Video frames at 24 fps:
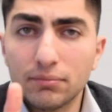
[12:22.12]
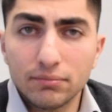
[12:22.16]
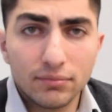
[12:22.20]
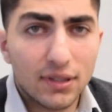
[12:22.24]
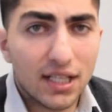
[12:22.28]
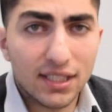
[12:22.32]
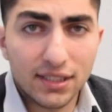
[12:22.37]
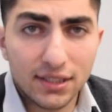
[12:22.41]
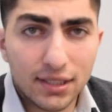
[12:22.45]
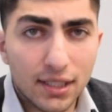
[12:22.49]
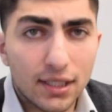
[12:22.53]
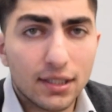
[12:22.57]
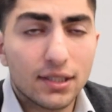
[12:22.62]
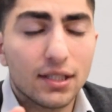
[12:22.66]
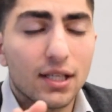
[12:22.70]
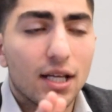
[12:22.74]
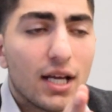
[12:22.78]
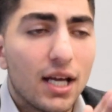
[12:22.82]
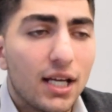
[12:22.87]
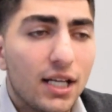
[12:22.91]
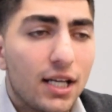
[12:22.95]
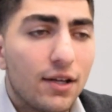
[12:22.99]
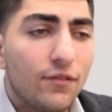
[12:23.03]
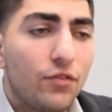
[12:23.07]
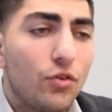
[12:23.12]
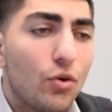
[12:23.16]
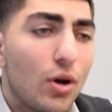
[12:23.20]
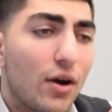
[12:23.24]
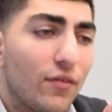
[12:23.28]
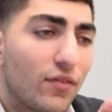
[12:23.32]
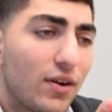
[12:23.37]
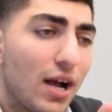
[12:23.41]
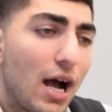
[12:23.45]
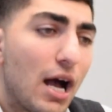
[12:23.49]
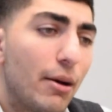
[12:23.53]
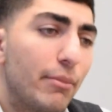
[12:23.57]
That's it. And if you
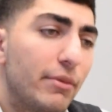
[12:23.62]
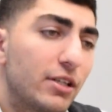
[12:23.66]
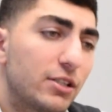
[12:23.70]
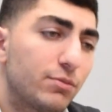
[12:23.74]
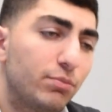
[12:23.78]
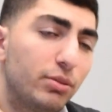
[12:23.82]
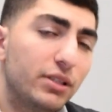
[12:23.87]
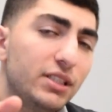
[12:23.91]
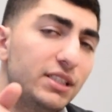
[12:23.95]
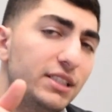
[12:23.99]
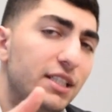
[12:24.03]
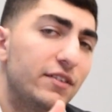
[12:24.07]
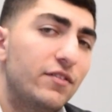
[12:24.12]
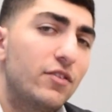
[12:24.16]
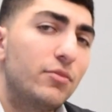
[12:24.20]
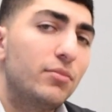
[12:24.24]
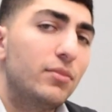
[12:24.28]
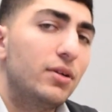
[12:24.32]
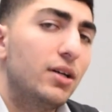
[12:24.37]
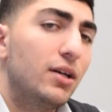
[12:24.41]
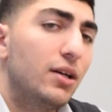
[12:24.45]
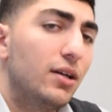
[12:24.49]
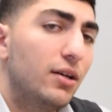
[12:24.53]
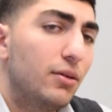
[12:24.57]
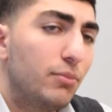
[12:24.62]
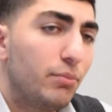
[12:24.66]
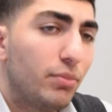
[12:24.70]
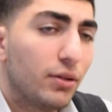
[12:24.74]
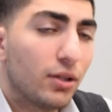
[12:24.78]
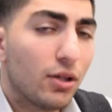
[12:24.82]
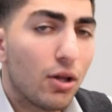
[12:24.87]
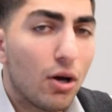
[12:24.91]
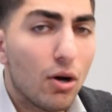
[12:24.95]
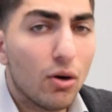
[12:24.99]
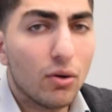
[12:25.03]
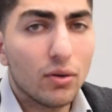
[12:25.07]
have comments, please leave them
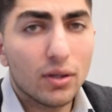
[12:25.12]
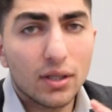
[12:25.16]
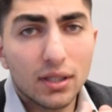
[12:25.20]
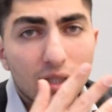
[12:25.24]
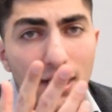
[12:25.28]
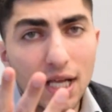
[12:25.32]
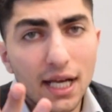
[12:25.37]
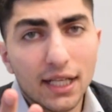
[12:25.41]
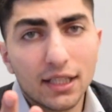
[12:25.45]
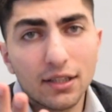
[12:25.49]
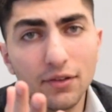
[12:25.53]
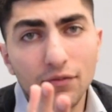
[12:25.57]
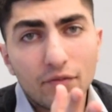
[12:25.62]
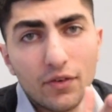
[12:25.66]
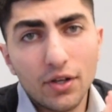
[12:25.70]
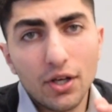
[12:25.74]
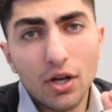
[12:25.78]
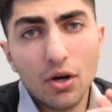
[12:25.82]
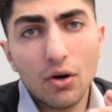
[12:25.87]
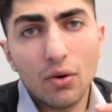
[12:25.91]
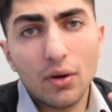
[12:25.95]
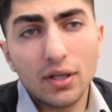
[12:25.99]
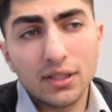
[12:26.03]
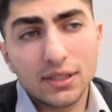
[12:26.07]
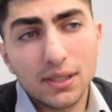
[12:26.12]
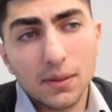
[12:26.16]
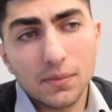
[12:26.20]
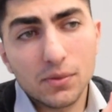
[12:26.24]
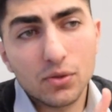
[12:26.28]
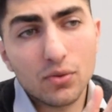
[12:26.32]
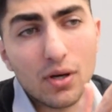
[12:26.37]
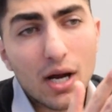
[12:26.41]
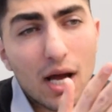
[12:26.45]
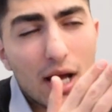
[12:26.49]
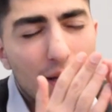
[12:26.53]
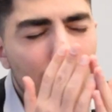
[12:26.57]
below. Like the video and
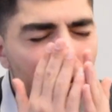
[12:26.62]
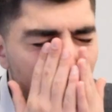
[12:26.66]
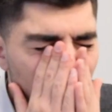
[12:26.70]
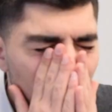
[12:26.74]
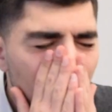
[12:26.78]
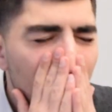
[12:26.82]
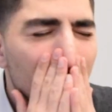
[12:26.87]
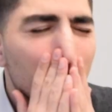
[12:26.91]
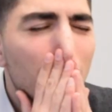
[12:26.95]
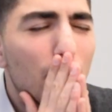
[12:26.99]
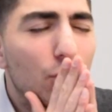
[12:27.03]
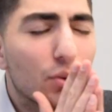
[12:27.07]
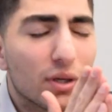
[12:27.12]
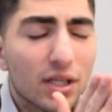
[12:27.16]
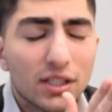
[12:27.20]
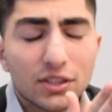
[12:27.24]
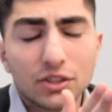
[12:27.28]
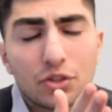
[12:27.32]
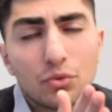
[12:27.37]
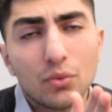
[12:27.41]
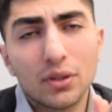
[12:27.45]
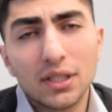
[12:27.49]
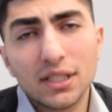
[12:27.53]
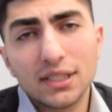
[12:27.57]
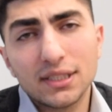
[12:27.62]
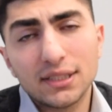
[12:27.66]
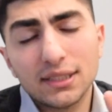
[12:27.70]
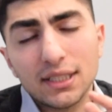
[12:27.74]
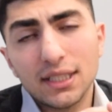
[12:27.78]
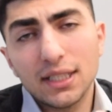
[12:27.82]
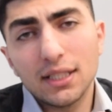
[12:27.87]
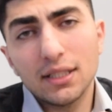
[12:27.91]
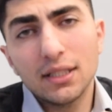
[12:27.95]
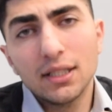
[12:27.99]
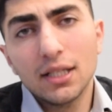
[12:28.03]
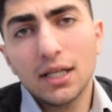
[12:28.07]
subscribe. Let me know what else you want to
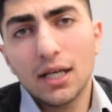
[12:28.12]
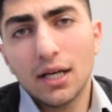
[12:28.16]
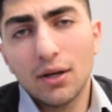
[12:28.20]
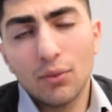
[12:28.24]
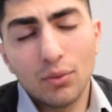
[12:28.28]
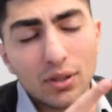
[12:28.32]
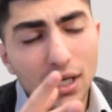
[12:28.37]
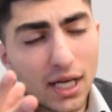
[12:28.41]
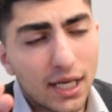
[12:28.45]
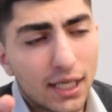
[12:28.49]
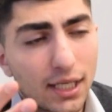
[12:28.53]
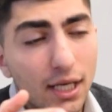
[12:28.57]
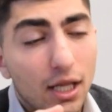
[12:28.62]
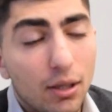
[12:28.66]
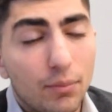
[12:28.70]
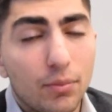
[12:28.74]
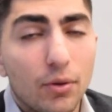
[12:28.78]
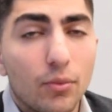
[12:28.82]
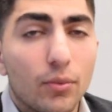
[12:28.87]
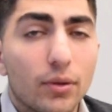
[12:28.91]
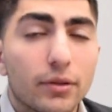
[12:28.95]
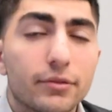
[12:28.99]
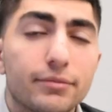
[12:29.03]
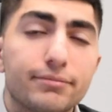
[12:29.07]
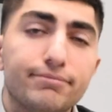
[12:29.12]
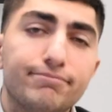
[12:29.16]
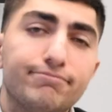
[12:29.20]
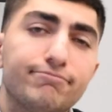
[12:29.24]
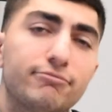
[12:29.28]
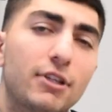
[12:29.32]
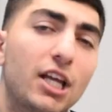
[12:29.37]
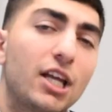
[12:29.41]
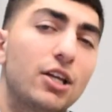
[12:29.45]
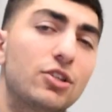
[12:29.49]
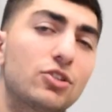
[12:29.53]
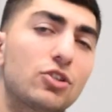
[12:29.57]
see, what I can help you with.
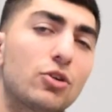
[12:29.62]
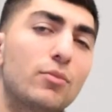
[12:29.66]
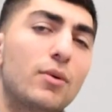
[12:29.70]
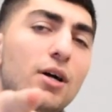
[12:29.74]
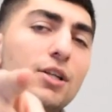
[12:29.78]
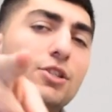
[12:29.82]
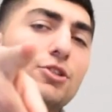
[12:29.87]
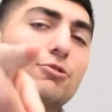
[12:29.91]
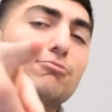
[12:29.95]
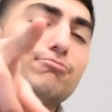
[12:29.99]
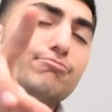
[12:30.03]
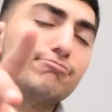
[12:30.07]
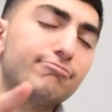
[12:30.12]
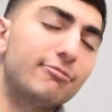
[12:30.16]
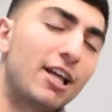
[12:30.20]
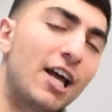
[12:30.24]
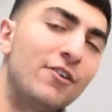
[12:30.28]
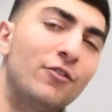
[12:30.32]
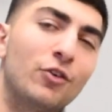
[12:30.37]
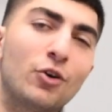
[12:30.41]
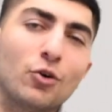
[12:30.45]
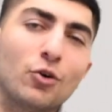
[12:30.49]
Thank you so much. Have a